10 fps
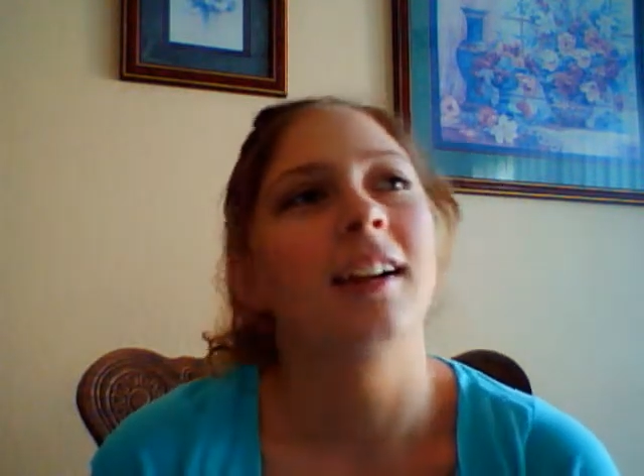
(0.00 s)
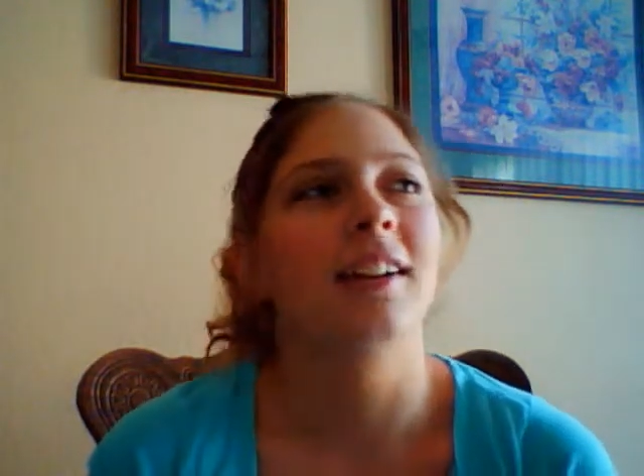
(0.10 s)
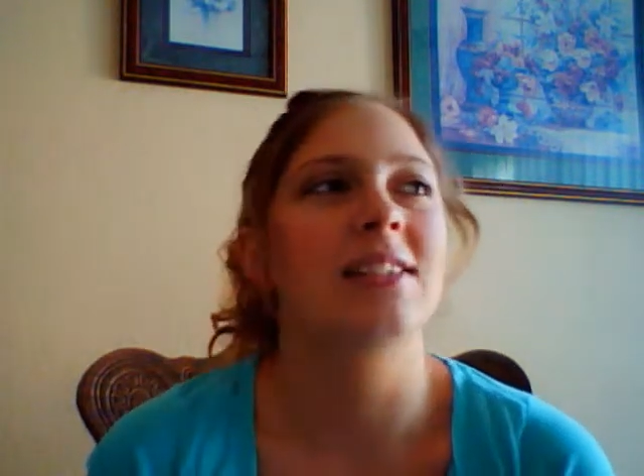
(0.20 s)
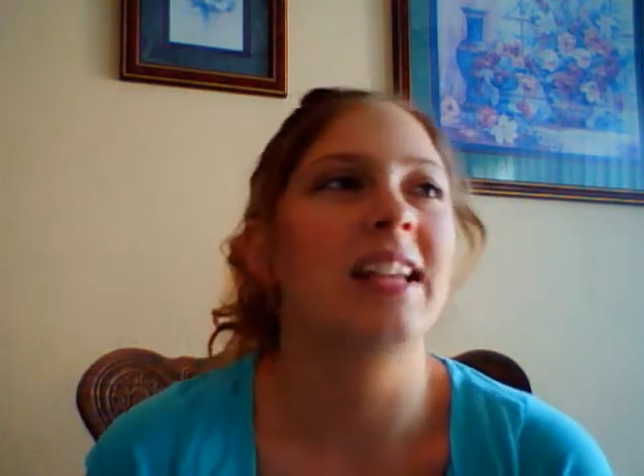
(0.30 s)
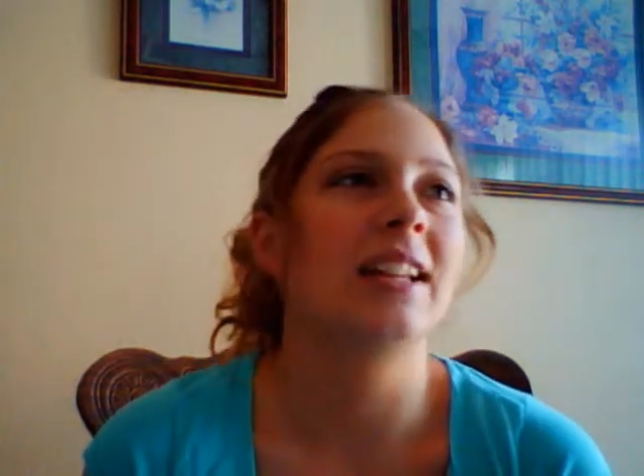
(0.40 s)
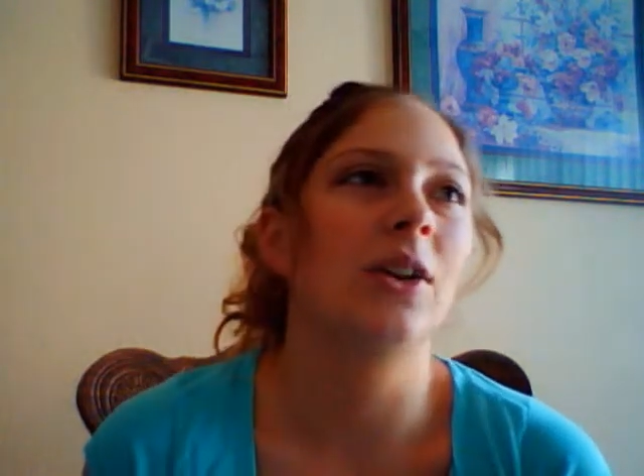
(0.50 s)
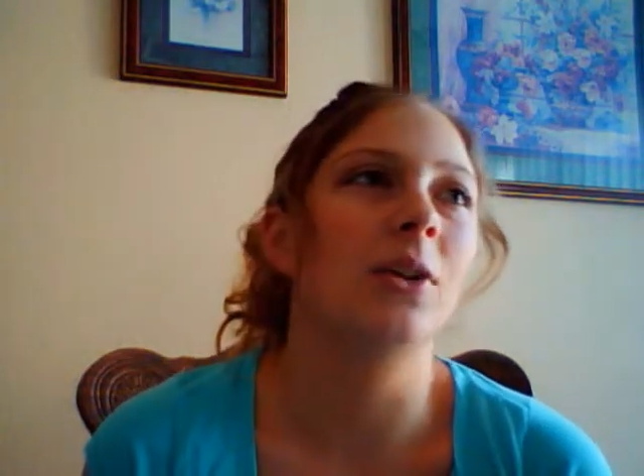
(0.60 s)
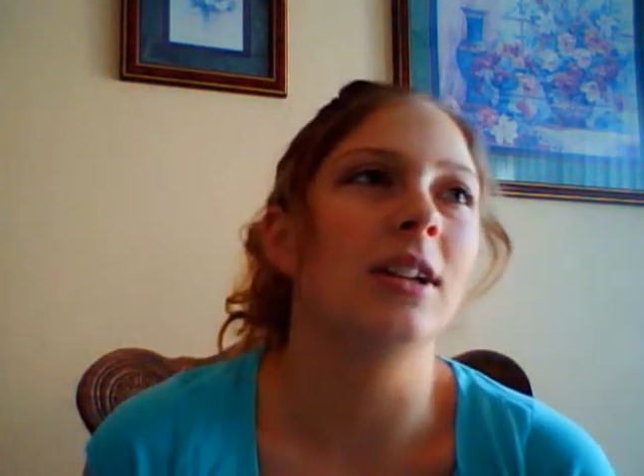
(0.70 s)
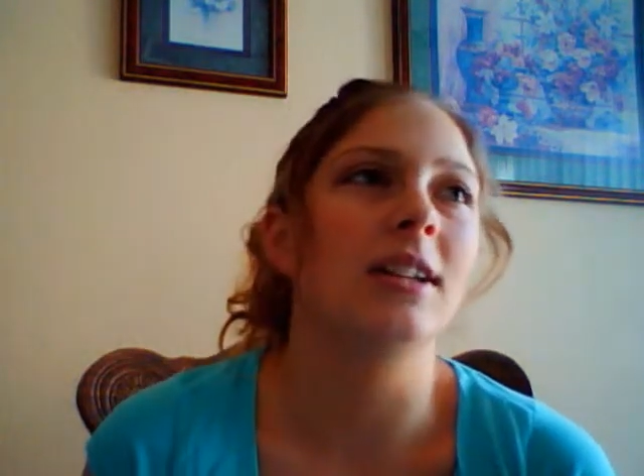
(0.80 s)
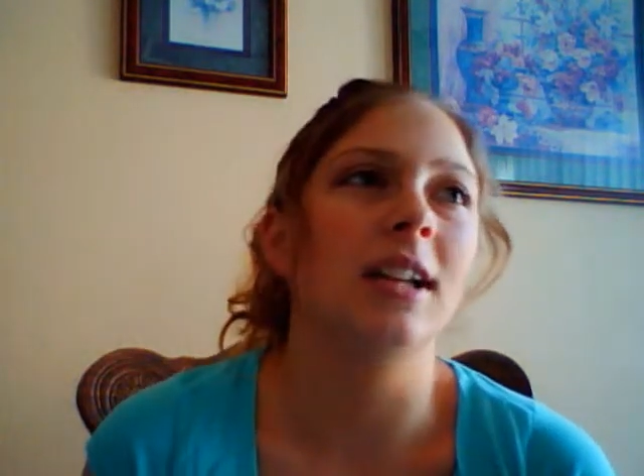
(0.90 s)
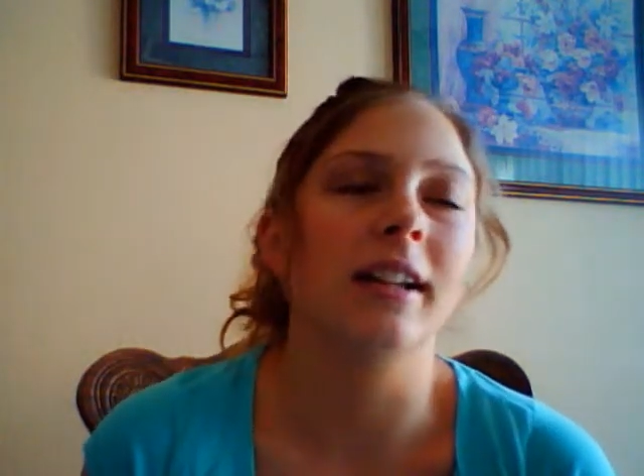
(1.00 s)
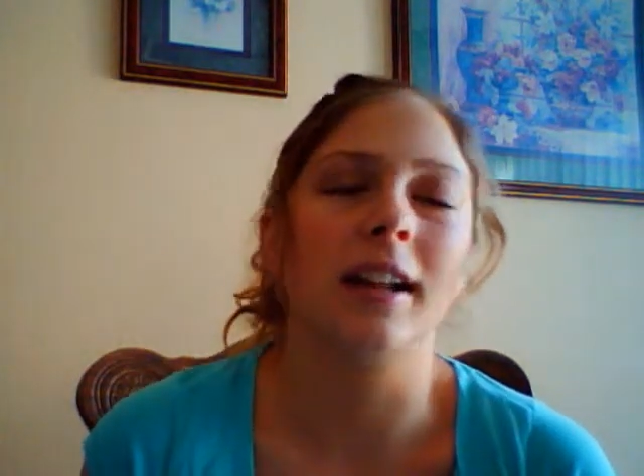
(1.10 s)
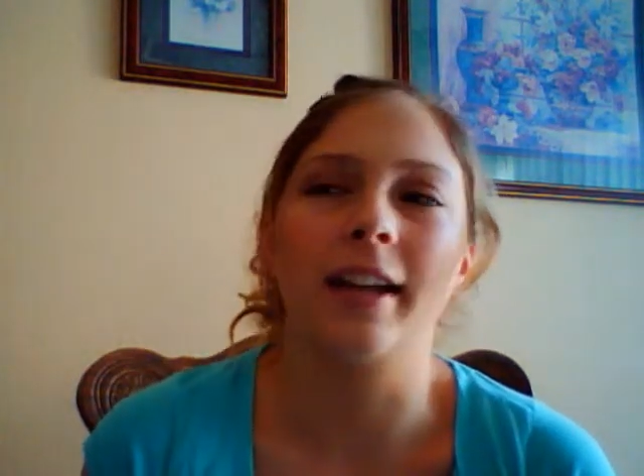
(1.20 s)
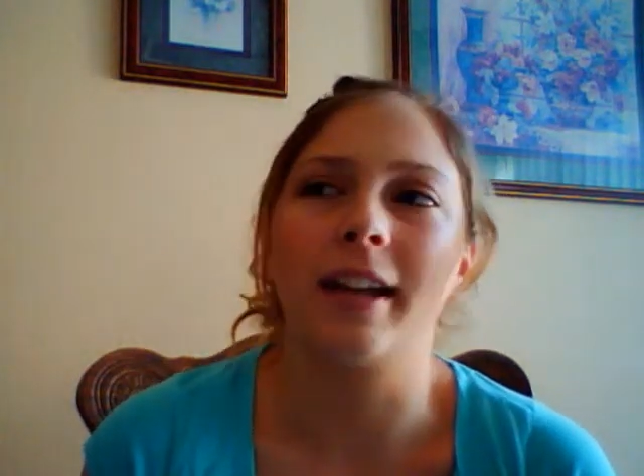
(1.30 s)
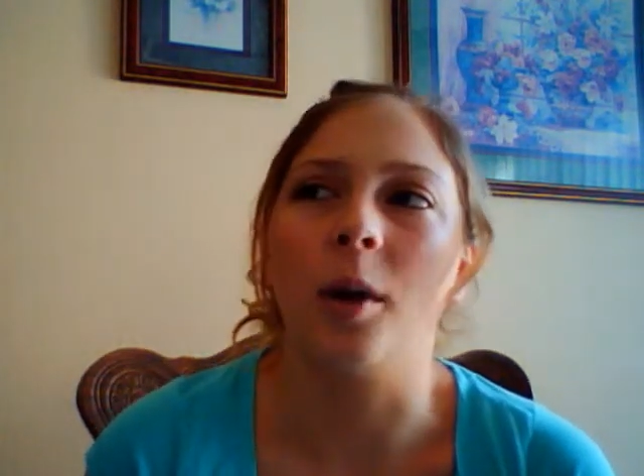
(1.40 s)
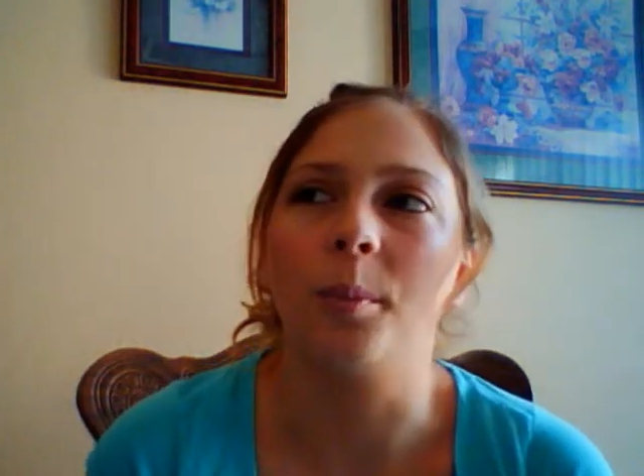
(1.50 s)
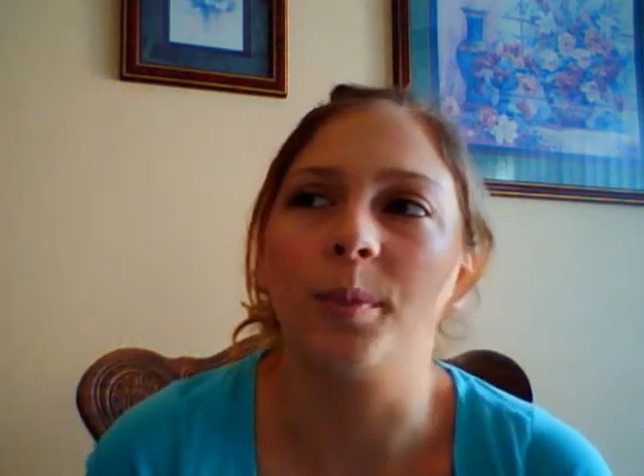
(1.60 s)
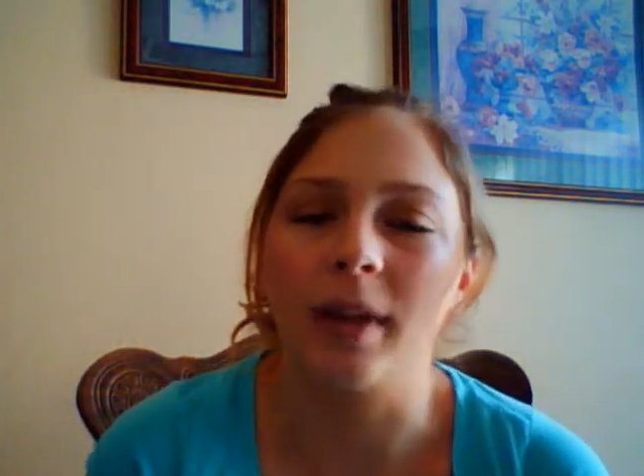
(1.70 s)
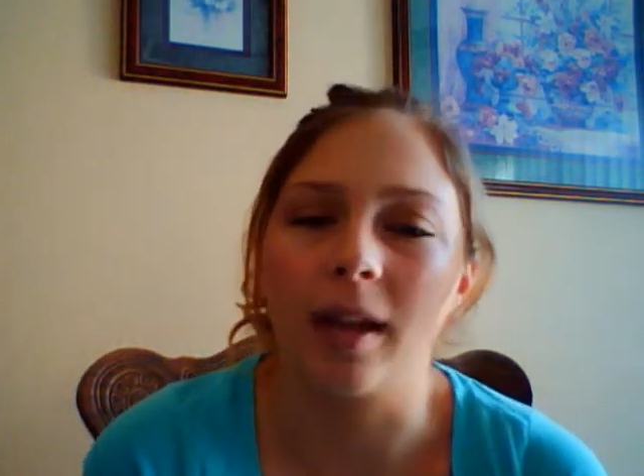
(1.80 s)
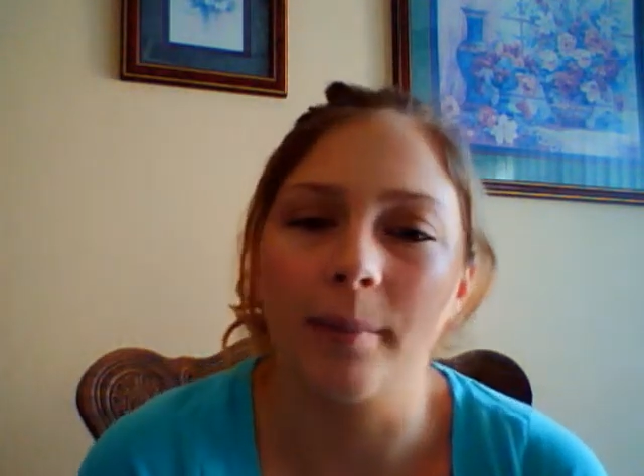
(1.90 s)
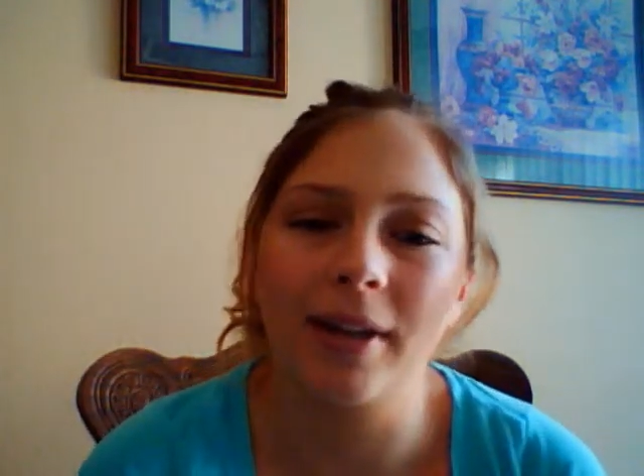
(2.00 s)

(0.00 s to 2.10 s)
it was like the only thing that like helped me.